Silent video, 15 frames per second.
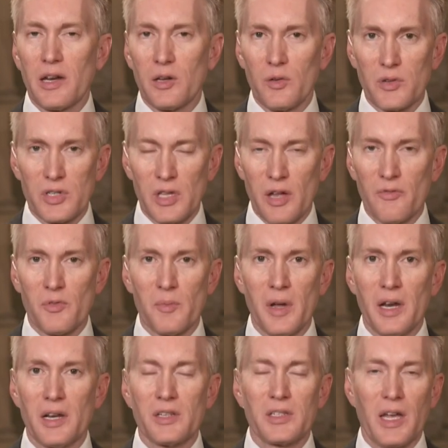out. You can see that from
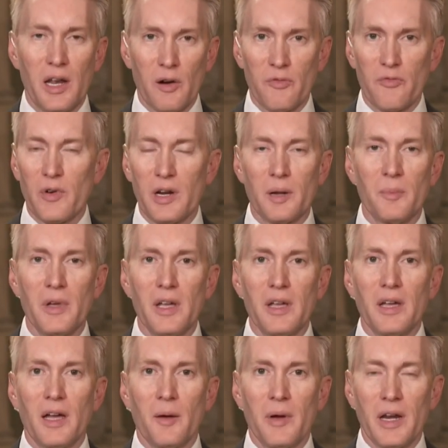Enes Kanter Freedom.
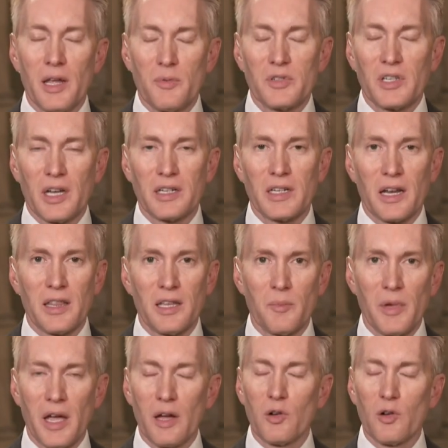I mean, he was kicked out of the
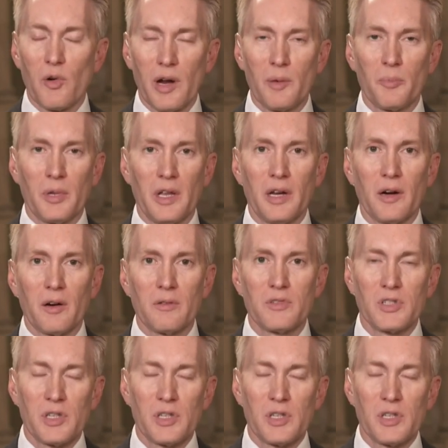NBA, great player,